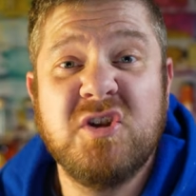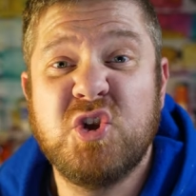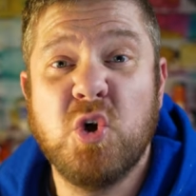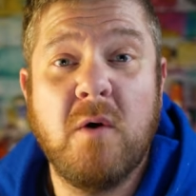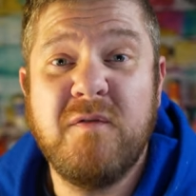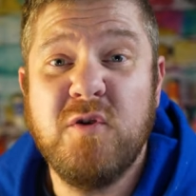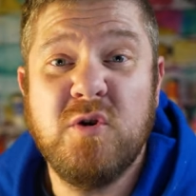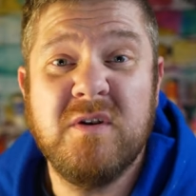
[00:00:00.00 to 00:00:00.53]

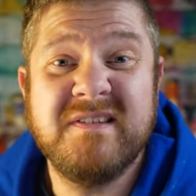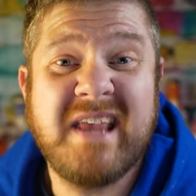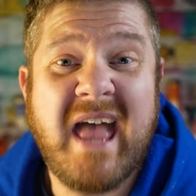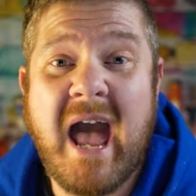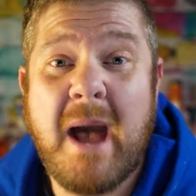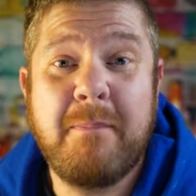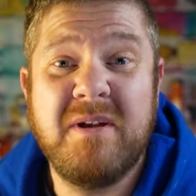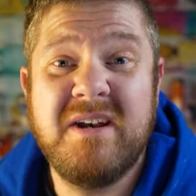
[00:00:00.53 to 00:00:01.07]
So if you just
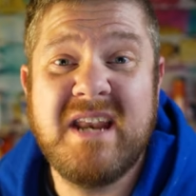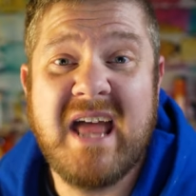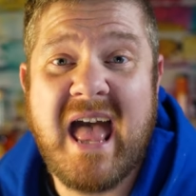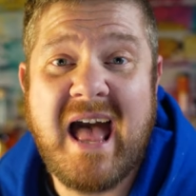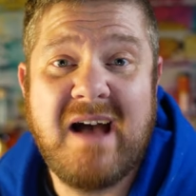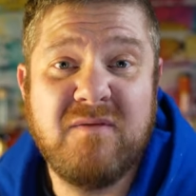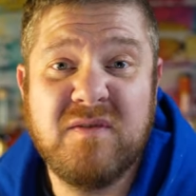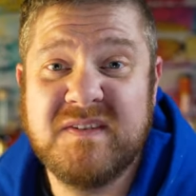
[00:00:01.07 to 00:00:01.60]
happen to
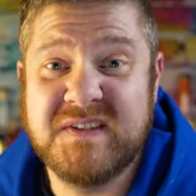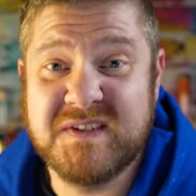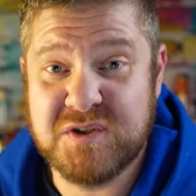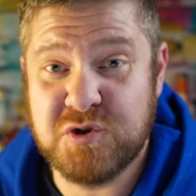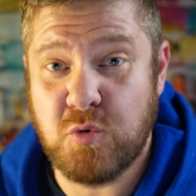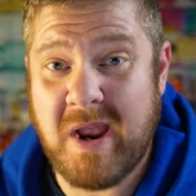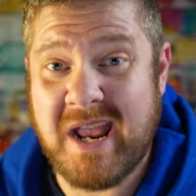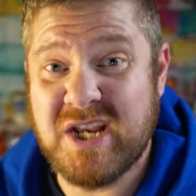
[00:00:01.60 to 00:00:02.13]
have a
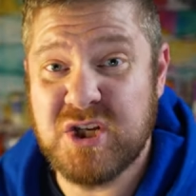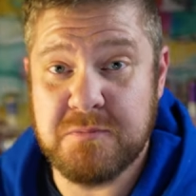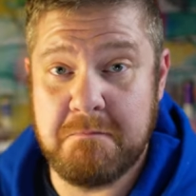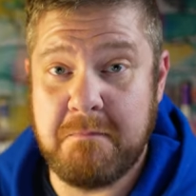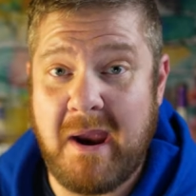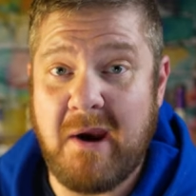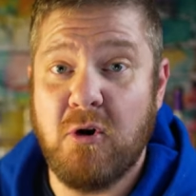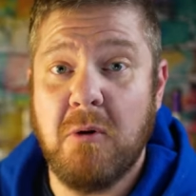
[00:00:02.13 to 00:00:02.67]
strange
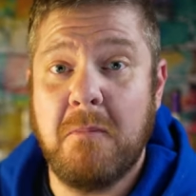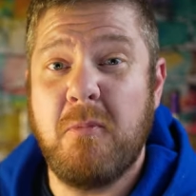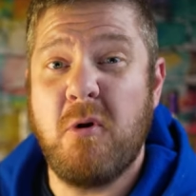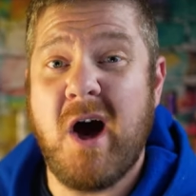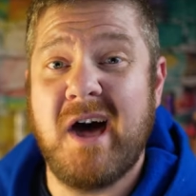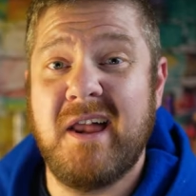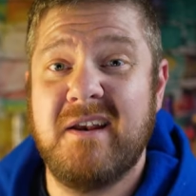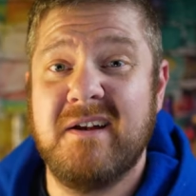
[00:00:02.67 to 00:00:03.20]
barrel
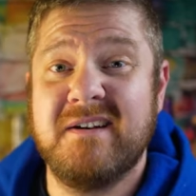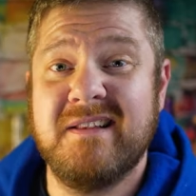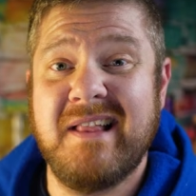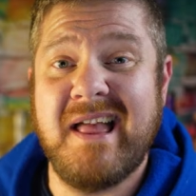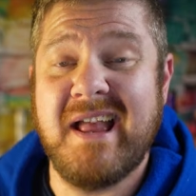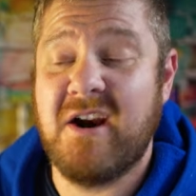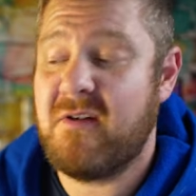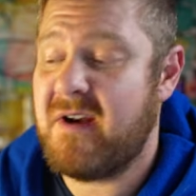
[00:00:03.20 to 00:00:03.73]
product
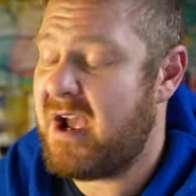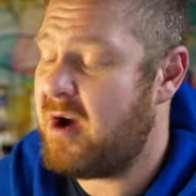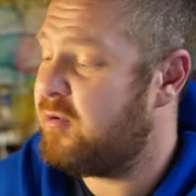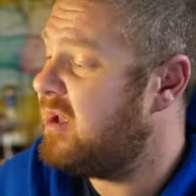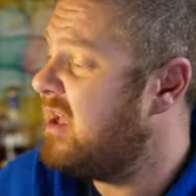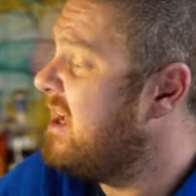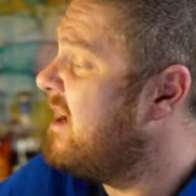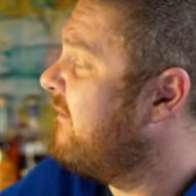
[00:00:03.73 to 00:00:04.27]
laying
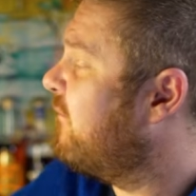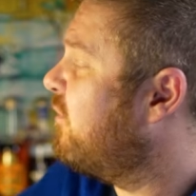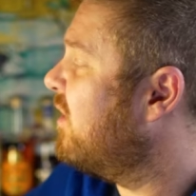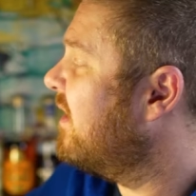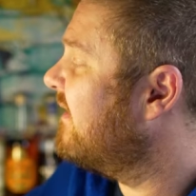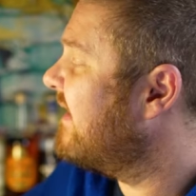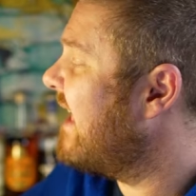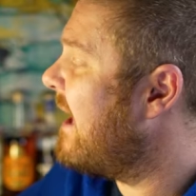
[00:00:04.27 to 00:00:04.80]
around, for
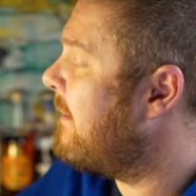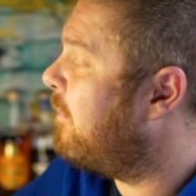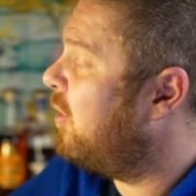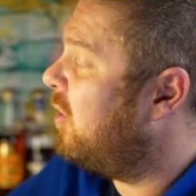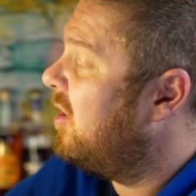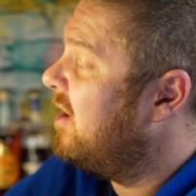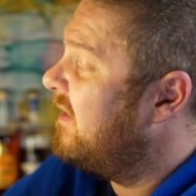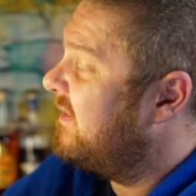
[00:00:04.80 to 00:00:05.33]

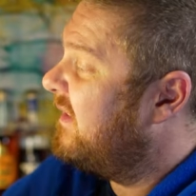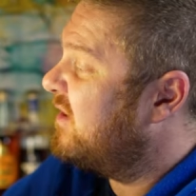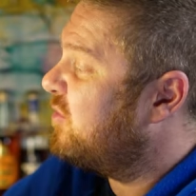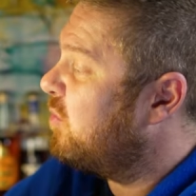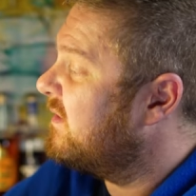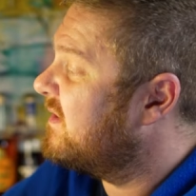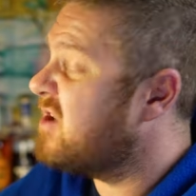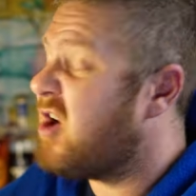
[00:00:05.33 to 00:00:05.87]
example, this
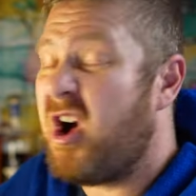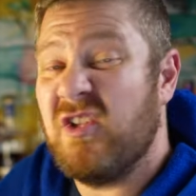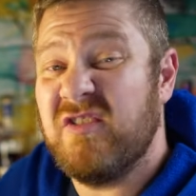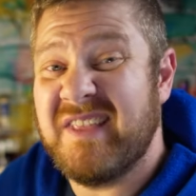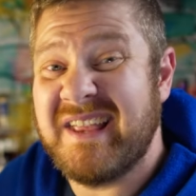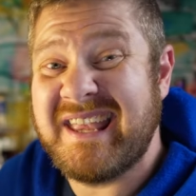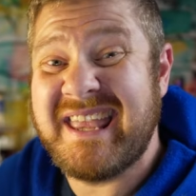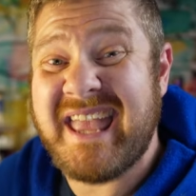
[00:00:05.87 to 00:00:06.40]
one's
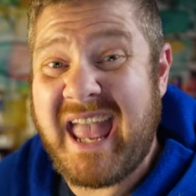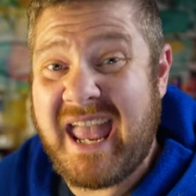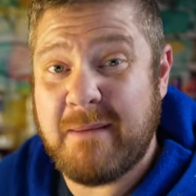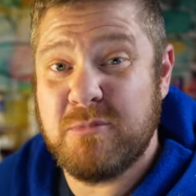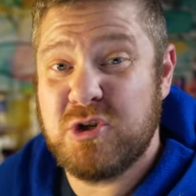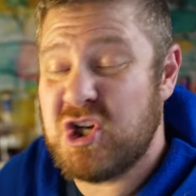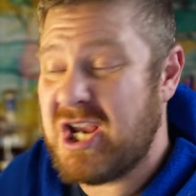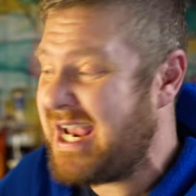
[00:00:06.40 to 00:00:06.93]
called the
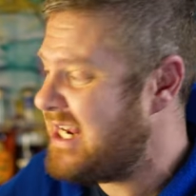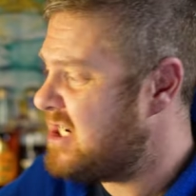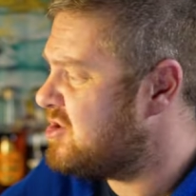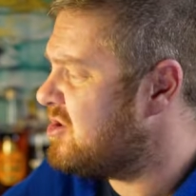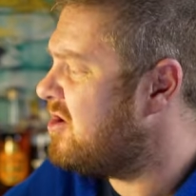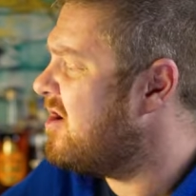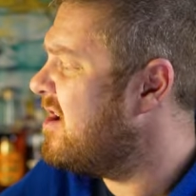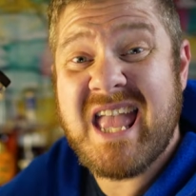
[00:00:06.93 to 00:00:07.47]
Game
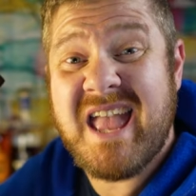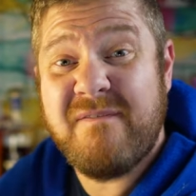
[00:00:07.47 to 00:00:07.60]
Changer.